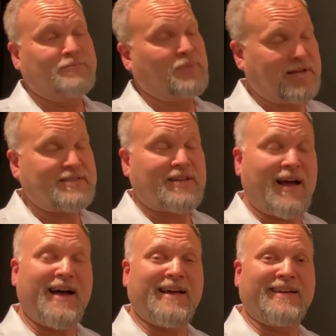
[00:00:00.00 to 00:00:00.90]
place to
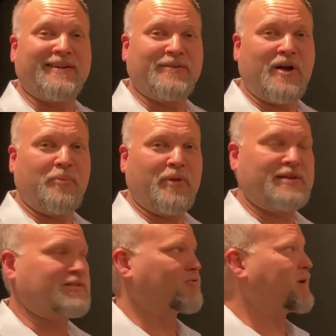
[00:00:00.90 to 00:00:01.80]
hide, a
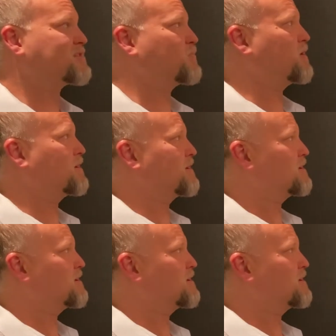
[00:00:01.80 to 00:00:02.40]
place of respite,